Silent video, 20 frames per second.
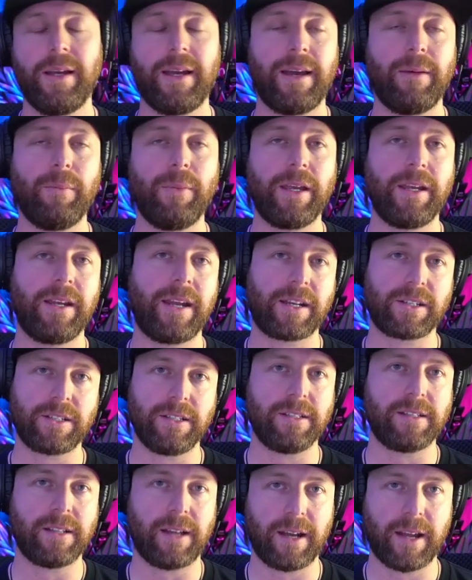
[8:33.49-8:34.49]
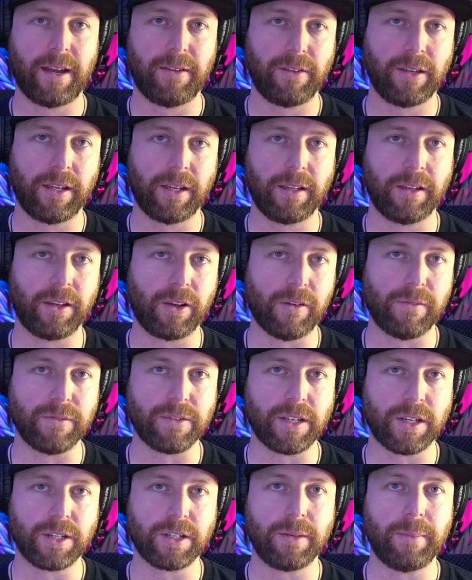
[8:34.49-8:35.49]
and we can actually start having the
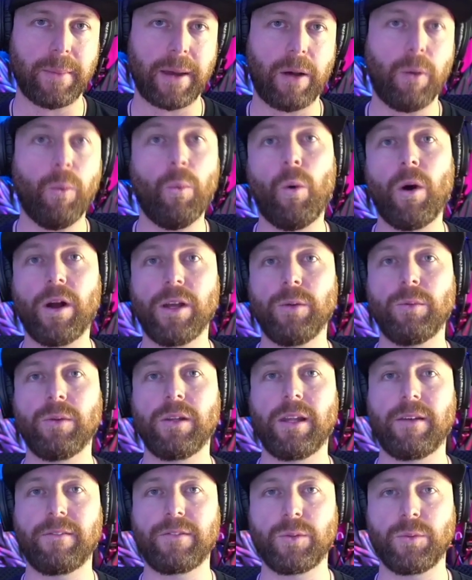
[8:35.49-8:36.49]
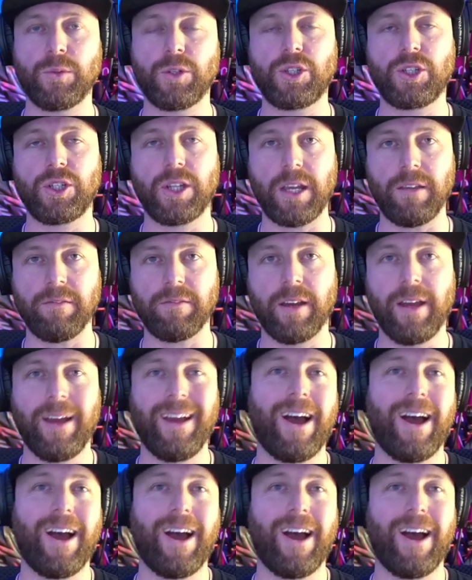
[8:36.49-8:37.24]
conversation about what you would love to achieve.